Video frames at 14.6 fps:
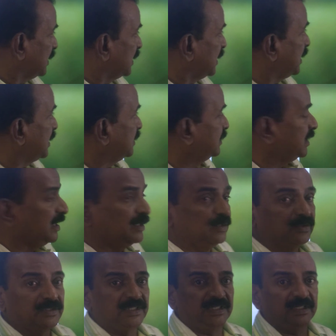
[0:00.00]
and there
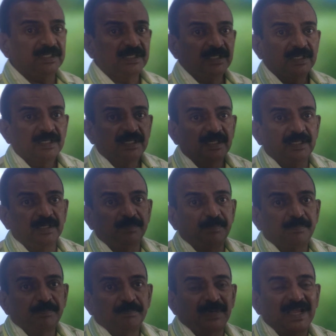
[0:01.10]
you see a
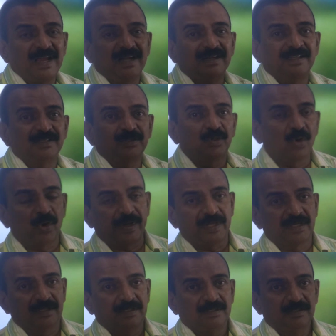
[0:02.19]
plant is
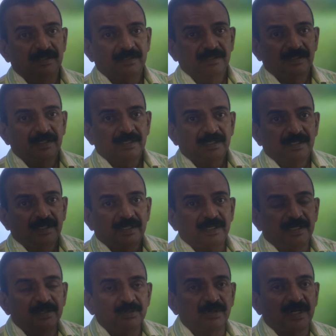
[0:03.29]
growing,
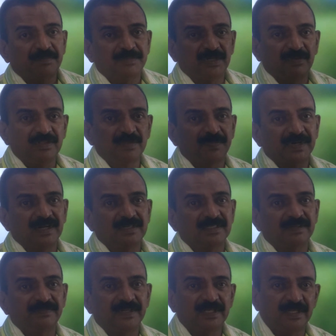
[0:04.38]
and you are observing the presence
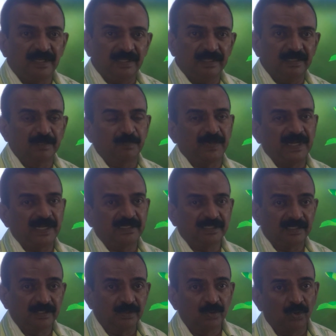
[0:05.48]
of a green plant
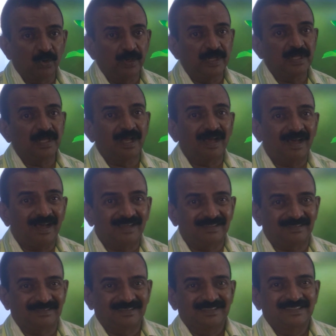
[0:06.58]
that is growing
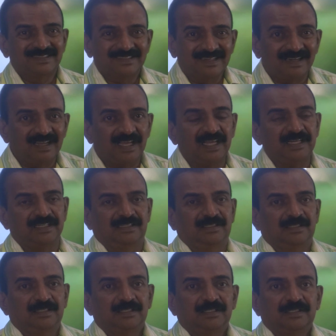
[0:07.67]
on land.
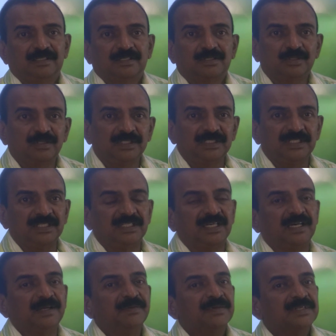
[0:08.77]
So this is
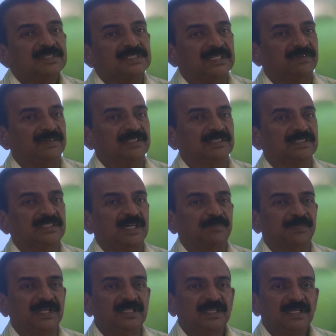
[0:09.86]
the seventh
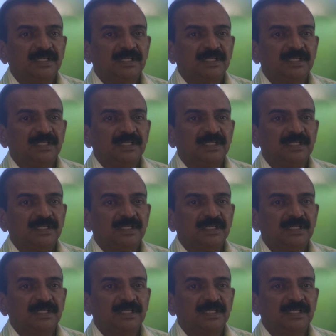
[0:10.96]
chapter,